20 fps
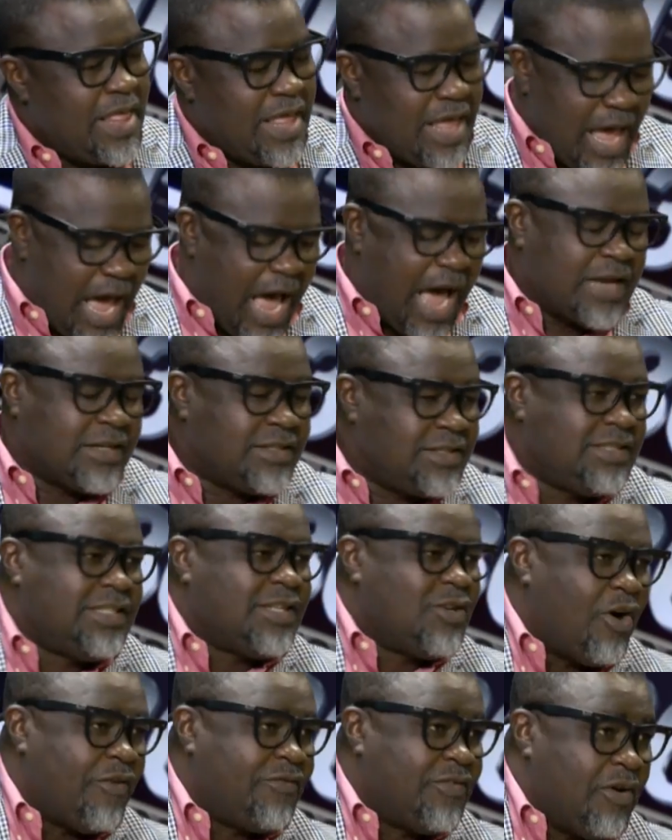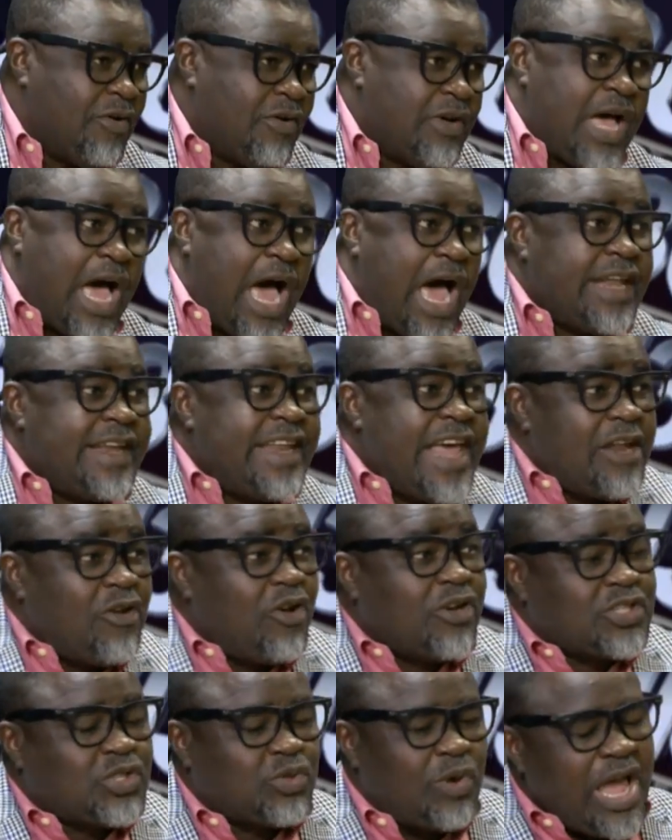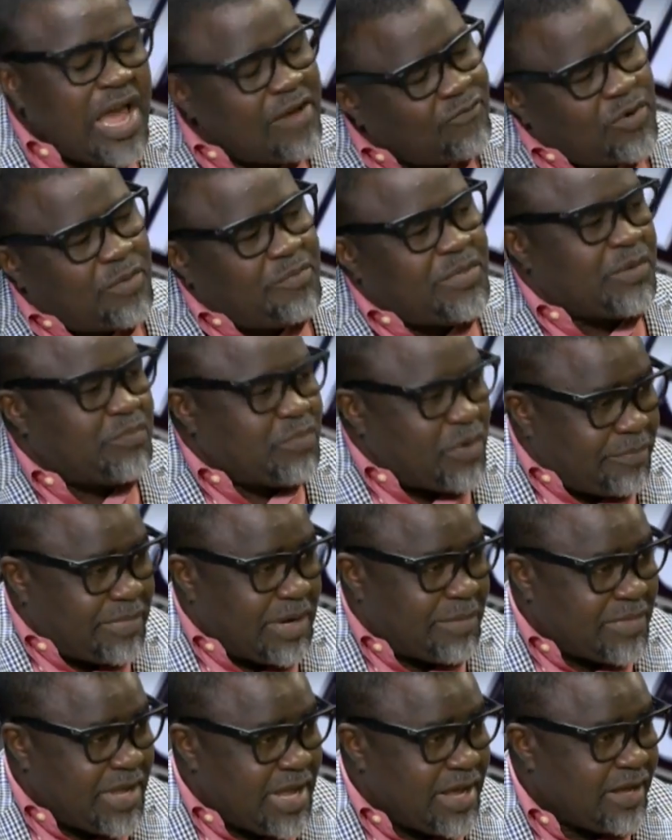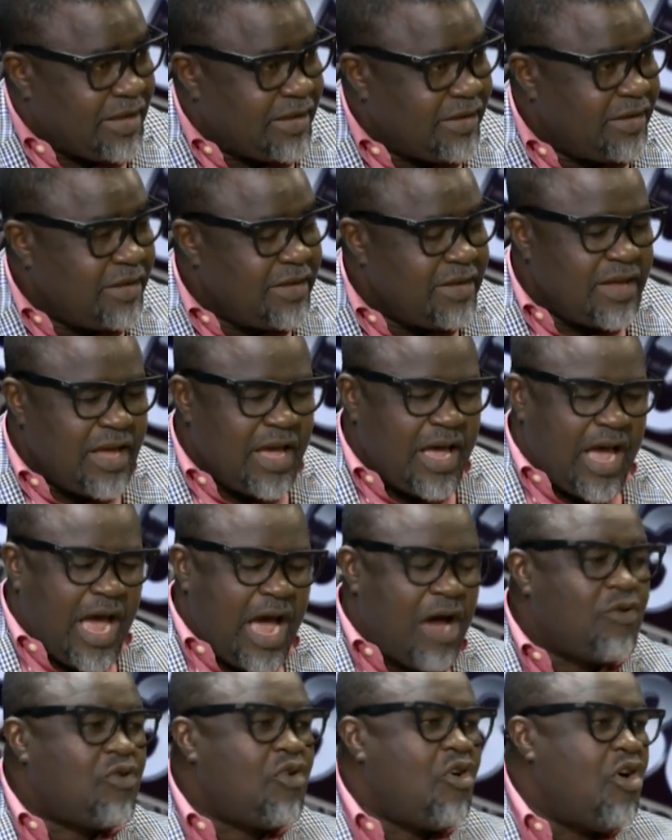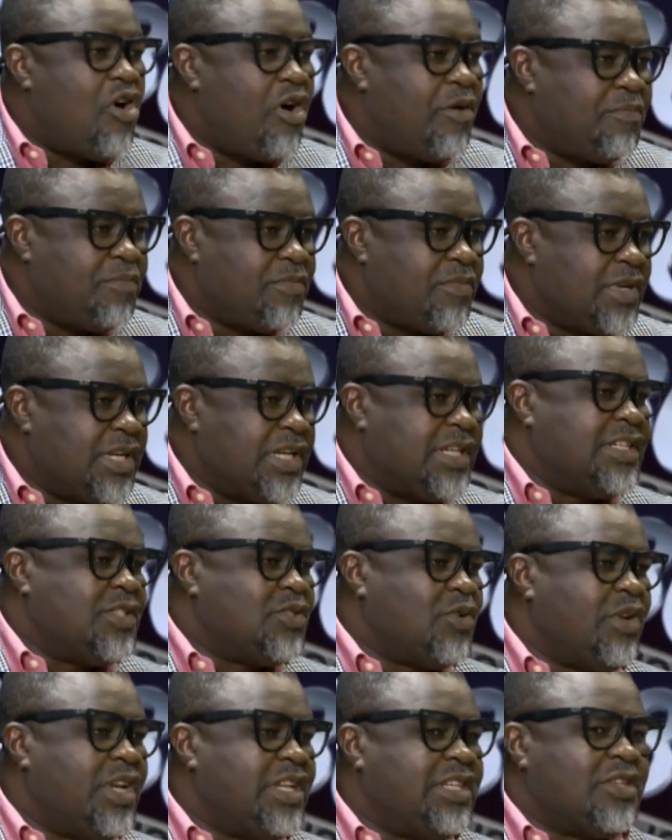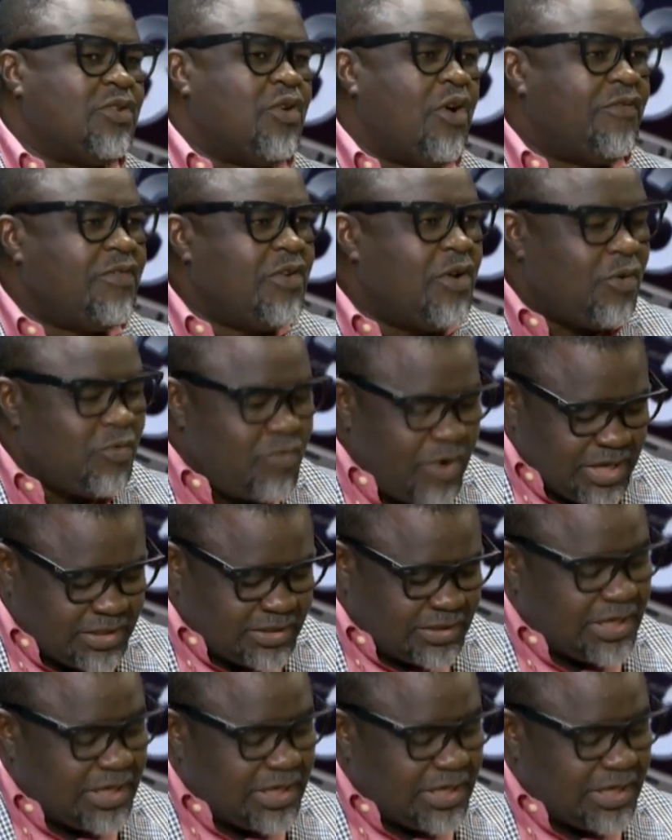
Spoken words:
and the governor. And then also, I have one big problem here. How come it is only the governor? Where is the